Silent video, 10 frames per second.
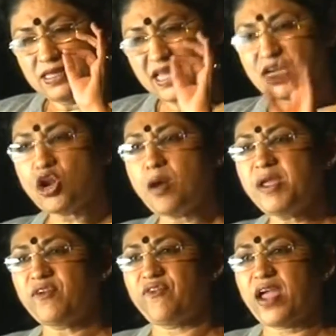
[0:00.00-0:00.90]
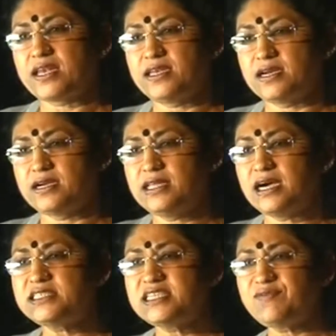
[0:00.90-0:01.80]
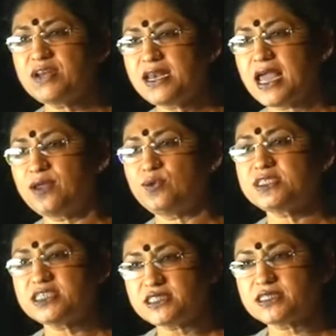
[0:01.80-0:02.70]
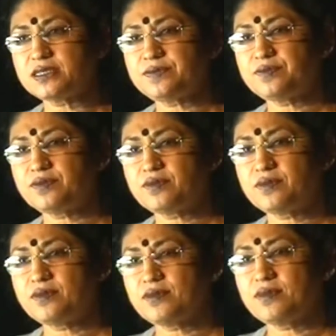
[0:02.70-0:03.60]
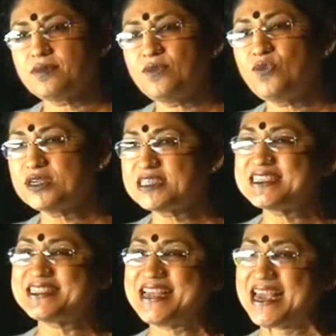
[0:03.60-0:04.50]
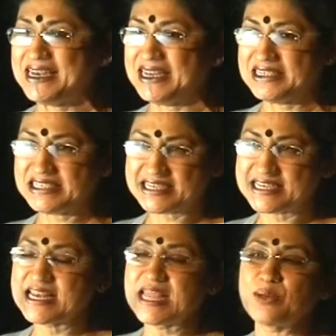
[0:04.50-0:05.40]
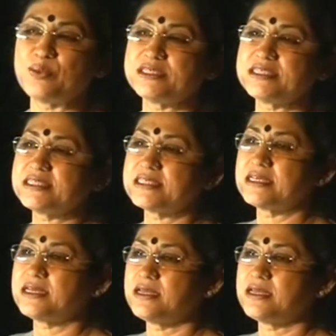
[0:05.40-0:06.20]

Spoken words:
The economic factor, the achiever languages versus the endangered languages.